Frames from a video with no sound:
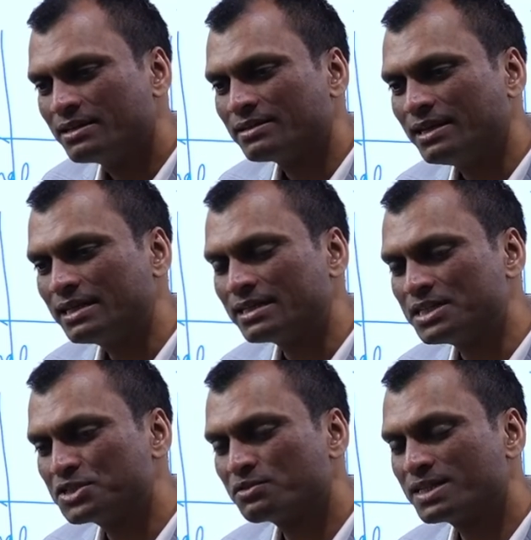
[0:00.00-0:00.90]
that
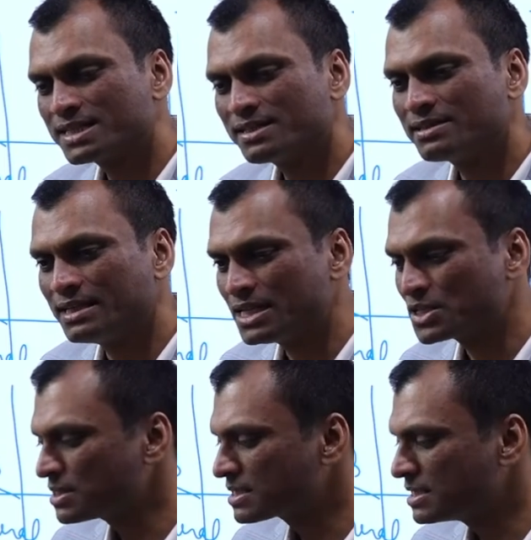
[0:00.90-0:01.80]
international
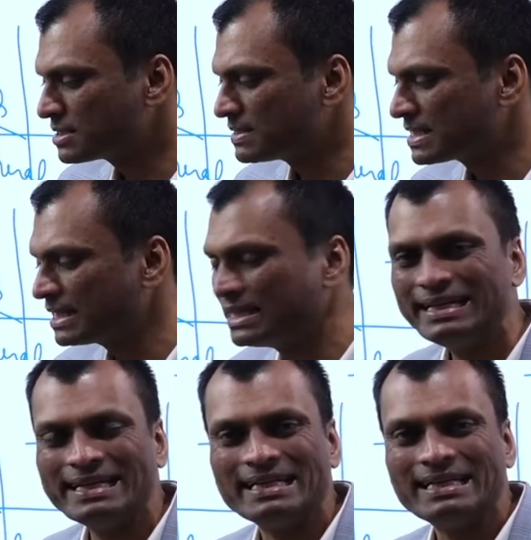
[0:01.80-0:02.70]
relations is basically
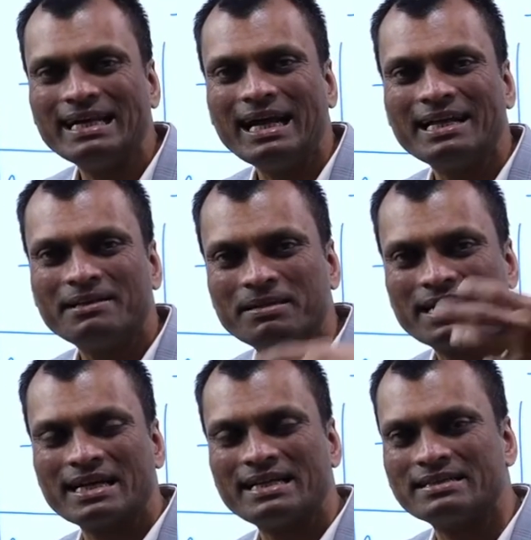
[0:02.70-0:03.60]
India and
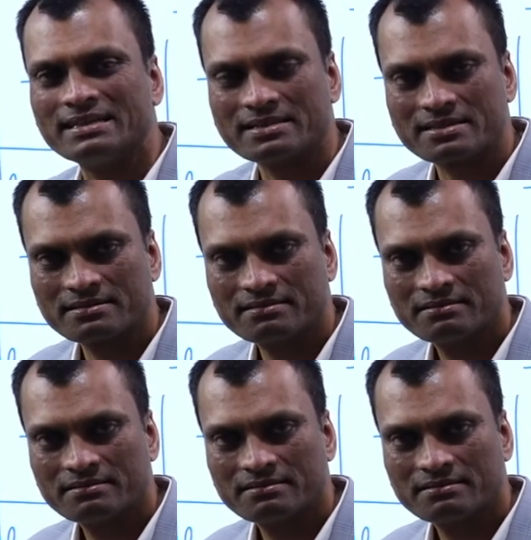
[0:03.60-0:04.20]
big countries.